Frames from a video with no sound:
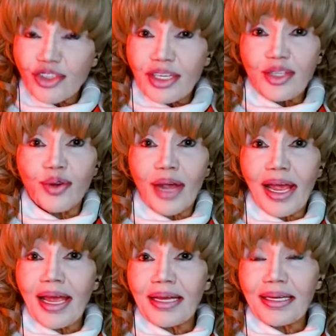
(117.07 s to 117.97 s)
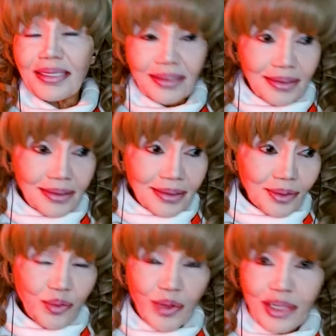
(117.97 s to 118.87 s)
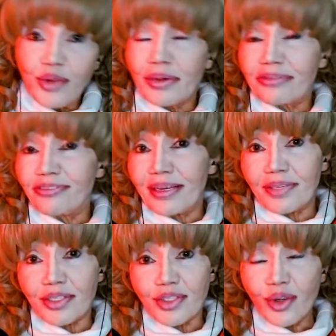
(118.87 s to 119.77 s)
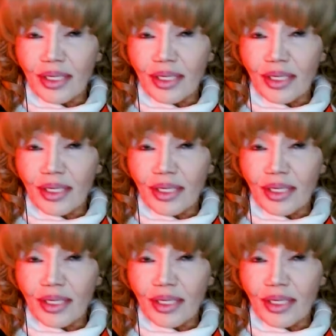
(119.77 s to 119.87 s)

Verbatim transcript: you had when you were 5 years old.